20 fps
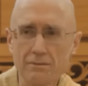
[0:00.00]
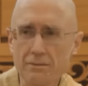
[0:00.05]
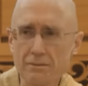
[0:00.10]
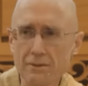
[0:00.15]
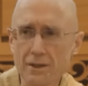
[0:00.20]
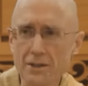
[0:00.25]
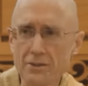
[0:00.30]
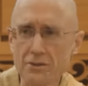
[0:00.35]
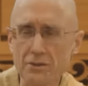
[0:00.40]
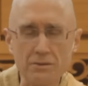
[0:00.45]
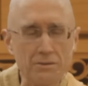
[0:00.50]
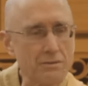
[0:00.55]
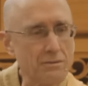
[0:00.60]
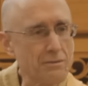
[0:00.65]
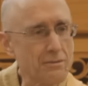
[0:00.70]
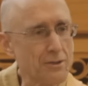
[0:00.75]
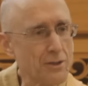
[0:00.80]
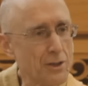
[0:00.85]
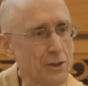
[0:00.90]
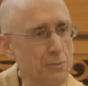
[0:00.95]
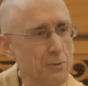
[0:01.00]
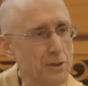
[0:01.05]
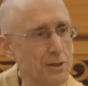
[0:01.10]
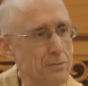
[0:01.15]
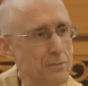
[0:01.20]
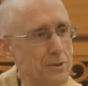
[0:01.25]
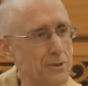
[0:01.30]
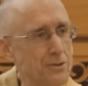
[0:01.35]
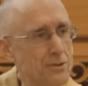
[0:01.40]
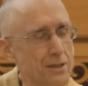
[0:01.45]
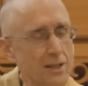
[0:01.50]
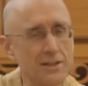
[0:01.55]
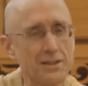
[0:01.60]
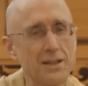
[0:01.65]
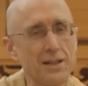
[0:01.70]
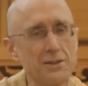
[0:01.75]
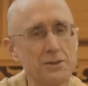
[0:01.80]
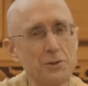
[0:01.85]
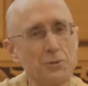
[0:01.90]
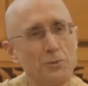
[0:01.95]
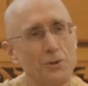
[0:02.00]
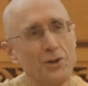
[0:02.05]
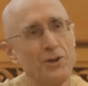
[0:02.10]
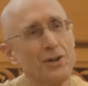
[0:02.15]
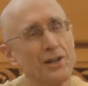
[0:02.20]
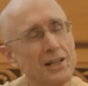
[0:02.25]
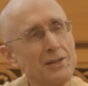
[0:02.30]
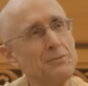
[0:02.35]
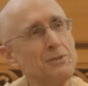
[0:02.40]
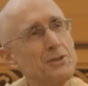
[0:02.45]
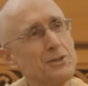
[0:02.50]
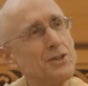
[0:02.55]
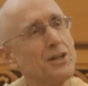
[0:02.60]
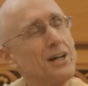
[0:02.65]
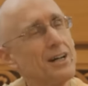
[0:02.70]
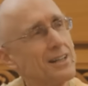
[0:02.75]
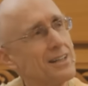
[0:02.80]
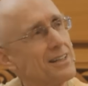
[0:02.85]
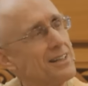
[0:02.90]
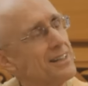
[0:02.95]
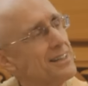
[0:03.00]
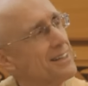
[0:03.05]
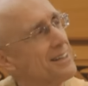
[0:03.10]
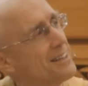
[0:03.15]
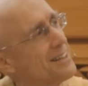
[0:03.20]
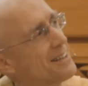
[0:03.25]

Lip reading: That's a terrible image. That didn't work. Let me try it again.